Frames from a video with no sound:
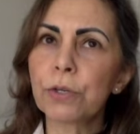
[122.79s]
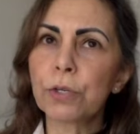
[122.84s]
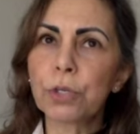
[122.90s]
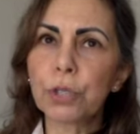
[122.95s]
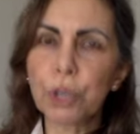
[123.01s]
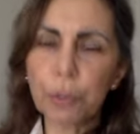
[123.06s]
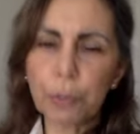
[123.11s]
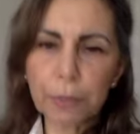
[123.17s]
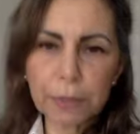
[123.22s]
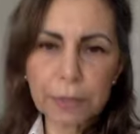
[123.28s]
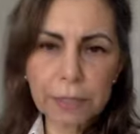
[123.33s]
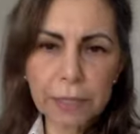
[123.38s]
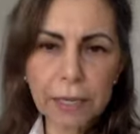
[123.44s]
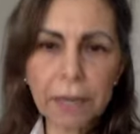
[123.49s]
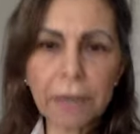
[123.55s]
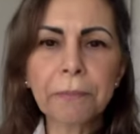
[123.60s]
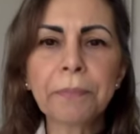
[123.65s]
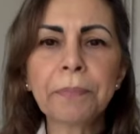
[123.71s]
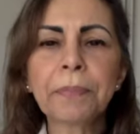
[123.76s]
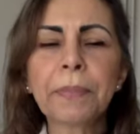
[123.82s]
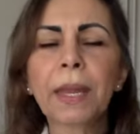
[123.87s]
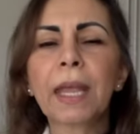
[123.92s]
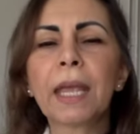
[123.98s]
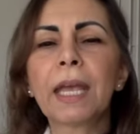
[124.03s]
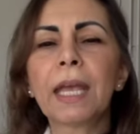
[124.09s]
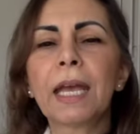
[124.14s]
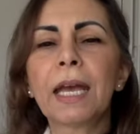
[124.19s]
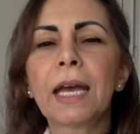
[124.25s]
Jupiter.
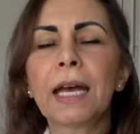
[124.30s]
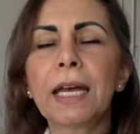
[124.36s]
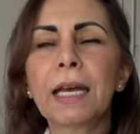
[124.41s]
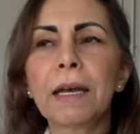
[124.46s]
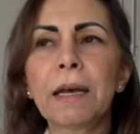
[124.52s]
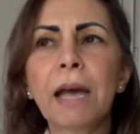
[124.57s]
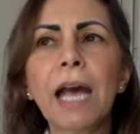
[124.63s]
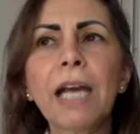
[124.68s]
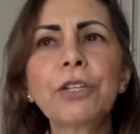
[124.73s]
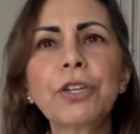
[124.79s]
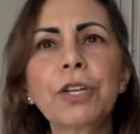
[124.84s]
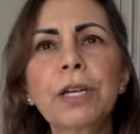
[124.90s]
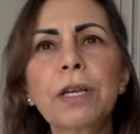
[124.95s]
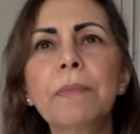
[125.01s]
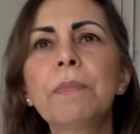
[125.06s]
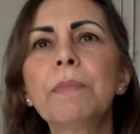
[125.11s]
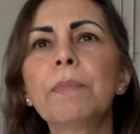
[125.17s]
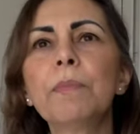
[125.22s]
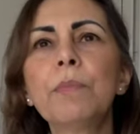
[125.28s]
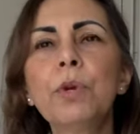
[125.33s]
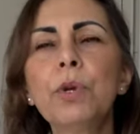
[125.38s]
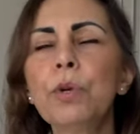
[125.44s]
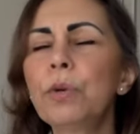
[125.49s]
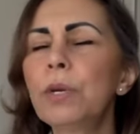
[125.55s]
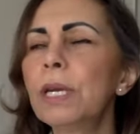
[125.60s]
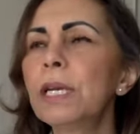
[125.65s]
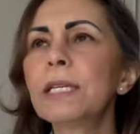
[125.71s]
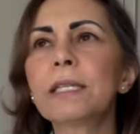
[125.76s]
Actually,
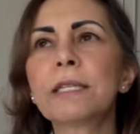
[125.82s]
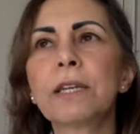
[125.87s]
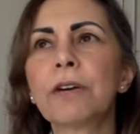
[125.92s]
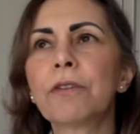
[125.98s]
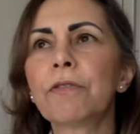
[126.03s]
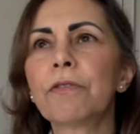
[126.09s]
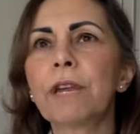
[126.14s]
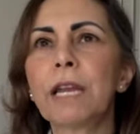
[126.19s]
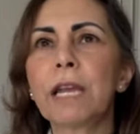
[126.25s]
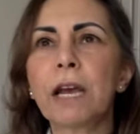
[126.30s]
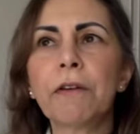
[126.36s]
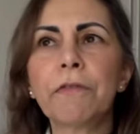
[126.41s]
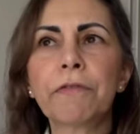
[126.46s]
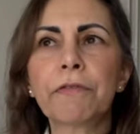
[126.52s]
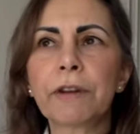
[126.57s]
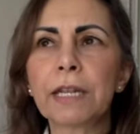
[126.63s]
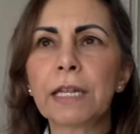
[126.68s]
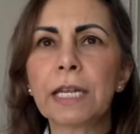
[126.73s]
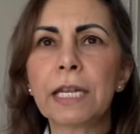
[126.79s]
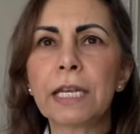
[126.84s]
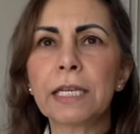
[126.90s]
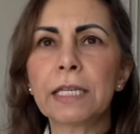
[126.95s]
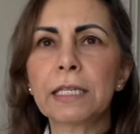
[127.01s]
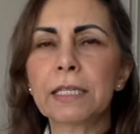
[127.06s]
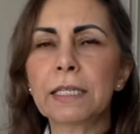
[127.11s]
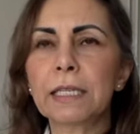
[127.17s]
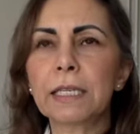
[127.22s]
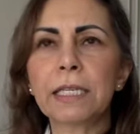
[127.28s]
Moon is not really
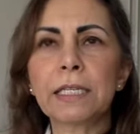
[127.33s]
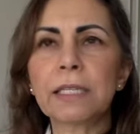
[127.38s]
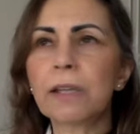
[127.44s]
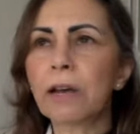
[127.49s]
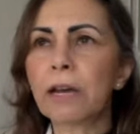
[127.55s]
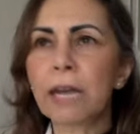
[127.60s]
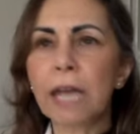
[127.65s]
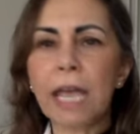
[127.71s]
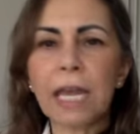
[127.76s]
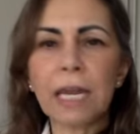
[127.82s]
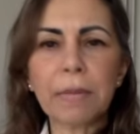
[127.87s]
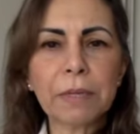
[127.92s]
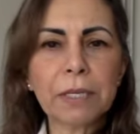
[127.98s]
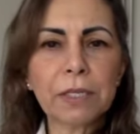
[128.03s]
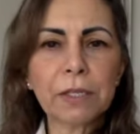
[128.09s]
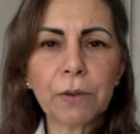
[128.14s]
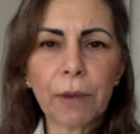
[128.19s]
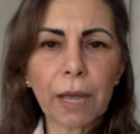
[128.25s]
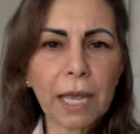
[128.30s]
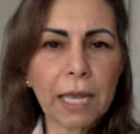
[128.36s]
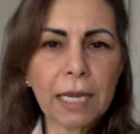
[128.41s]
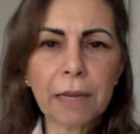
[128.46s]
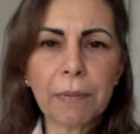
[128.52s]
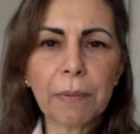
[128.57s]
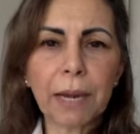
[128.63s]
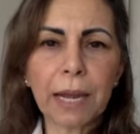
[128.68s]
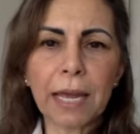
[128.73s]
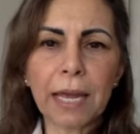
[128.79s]
unfriendly. It's not an enemy to
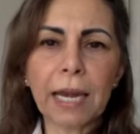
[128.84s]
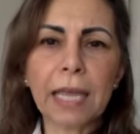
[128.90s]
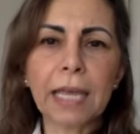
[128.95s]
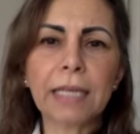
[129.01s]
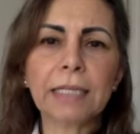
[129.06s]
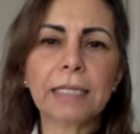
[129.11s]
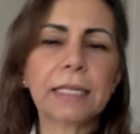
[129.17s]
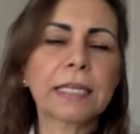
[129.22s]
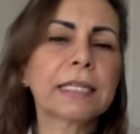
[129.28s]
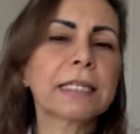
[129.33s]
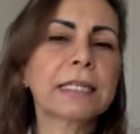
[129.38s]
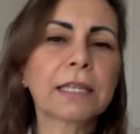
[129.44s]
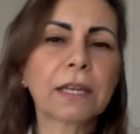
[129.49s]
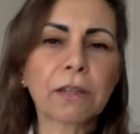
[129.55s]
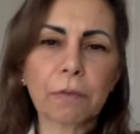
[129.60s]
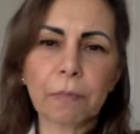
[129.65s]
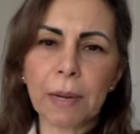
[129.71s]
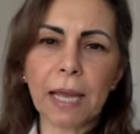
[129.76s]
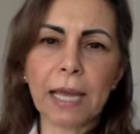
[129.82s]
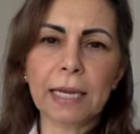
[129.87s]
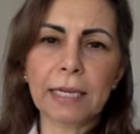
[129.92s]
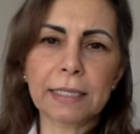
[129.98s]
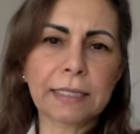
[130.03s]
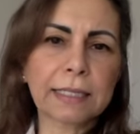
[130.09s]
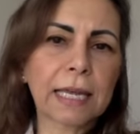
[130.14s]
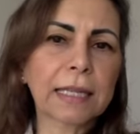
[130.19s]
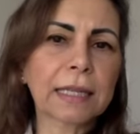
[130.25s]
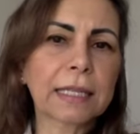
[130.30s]
any planet. It's the other planets
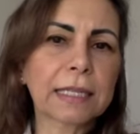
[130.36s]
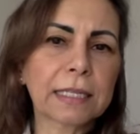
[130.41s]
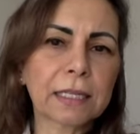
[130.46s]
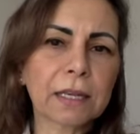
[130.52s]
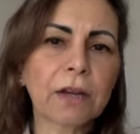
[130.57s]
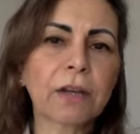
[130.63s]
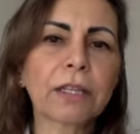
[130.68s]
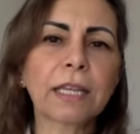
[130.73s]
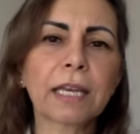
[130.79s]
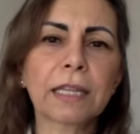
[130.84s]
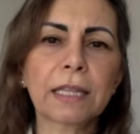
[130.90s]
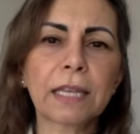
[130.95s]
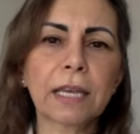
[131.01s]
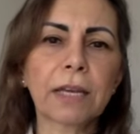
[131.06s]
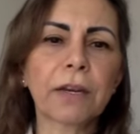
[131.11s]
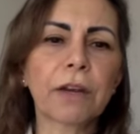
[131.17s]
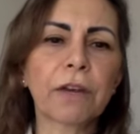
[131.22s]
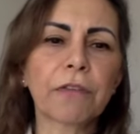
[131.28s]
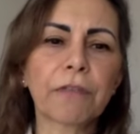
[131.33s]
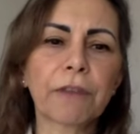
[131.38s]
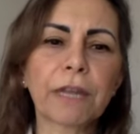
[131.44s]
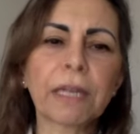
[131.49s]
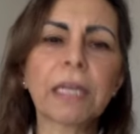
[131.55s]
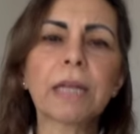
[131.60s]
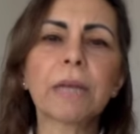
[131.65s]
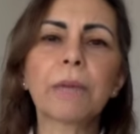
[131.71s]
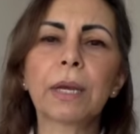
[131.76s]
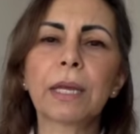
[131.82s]
that decide that they are not
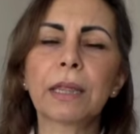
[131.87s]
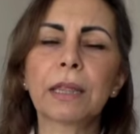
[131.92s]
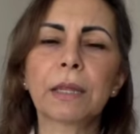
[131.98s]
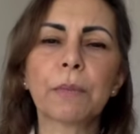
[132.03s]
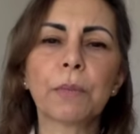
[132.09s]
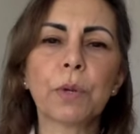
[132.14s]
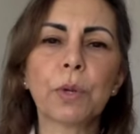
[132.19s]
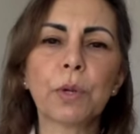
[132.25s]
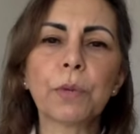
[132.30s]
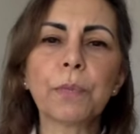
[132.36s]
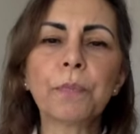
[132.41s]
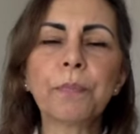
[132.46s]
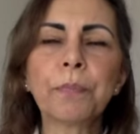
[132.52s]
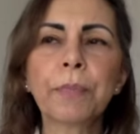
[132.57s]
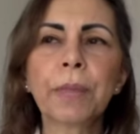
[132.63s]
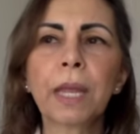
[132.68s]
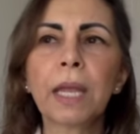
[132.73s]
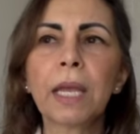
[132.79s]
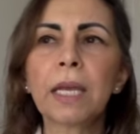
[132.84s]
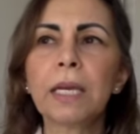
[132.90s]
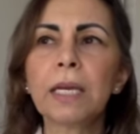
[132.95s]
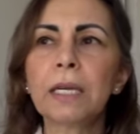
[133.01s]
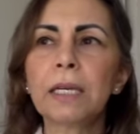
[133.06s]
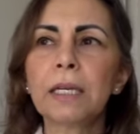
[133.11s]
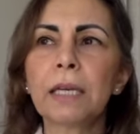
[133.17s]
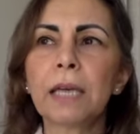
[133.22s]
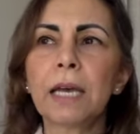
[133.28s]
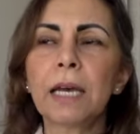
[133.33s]
friendly with the Moon.
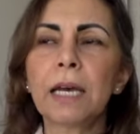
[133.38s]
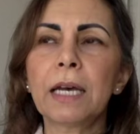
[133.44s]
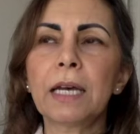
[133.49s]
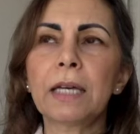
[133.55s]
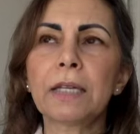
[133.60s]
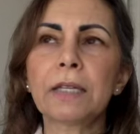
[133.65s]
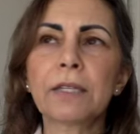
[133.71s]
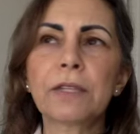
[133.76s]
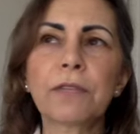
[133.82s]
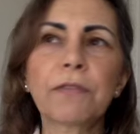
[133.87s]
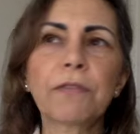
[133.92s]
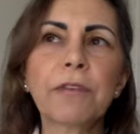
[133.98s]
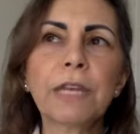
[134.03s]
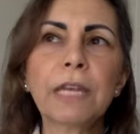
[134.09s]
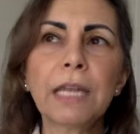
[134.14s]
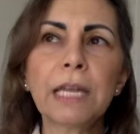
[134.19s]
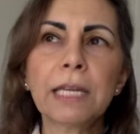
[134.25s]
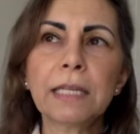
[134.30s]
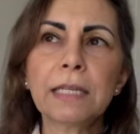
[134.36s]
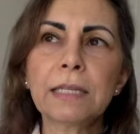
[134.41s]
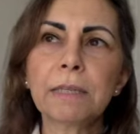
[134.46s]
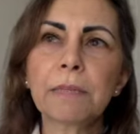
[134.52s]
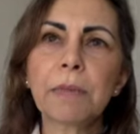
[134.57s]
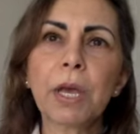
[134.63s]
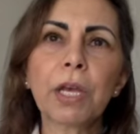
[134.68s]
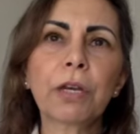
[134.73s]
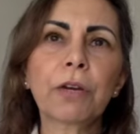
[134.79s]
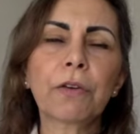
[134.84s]
So Venus,
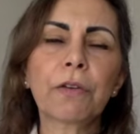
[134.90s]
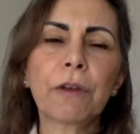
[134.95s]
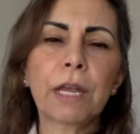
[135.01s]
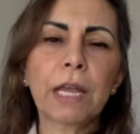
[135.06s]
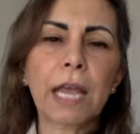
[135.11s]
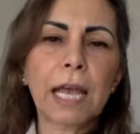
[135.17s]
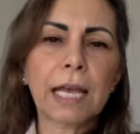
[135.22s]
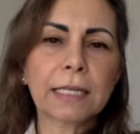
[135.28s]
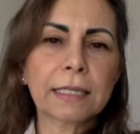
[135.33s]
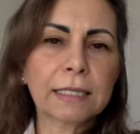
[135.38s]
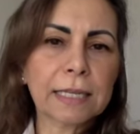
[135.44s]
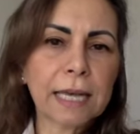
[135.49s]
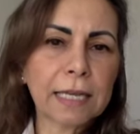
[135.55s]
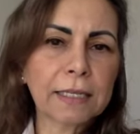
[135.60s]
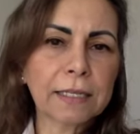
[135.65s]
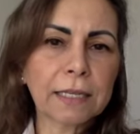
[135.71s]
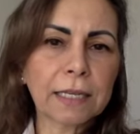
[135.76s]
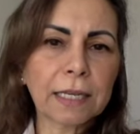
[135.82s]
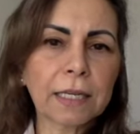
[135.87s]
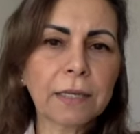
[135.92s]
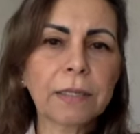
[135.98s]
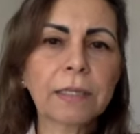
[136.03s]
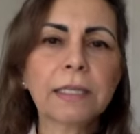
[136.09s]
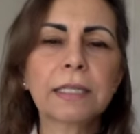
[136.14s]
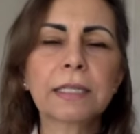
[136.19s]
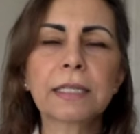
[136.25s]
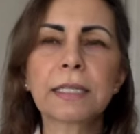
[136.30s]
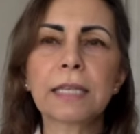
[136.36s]
Mercury, and Saturn
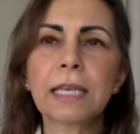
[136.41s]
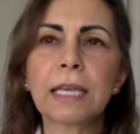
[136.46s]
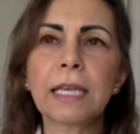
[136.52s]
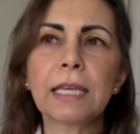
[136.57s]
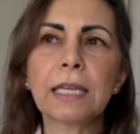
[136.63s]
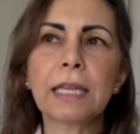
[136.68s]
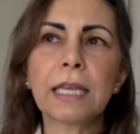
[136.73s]
see